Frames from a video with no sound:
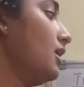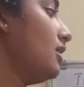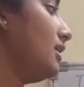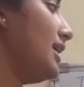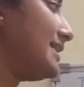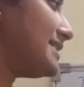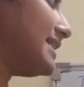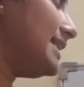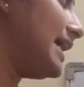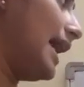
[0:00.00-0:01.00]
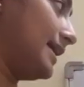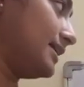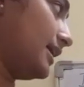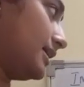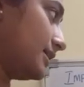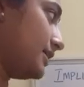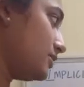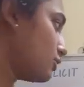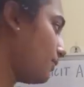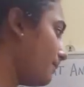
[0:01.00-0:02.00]
Let's see the
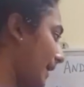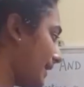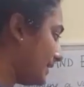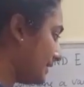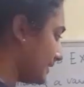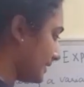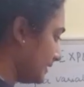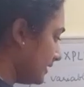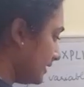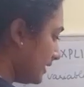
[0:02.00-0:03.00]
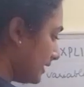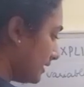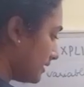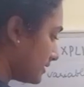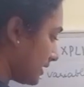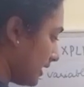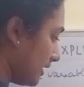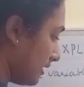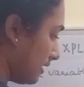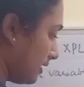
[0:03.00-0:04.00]
hierarchy. So byte is
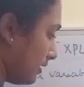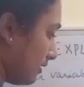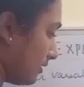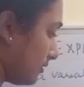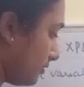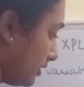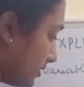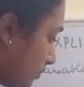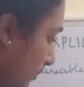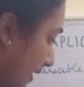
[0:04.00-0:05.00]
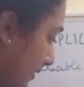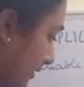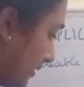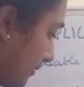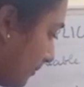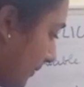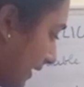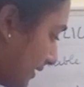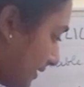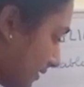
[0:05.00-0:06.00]
it's 1
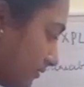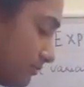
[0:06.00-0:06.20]
byte.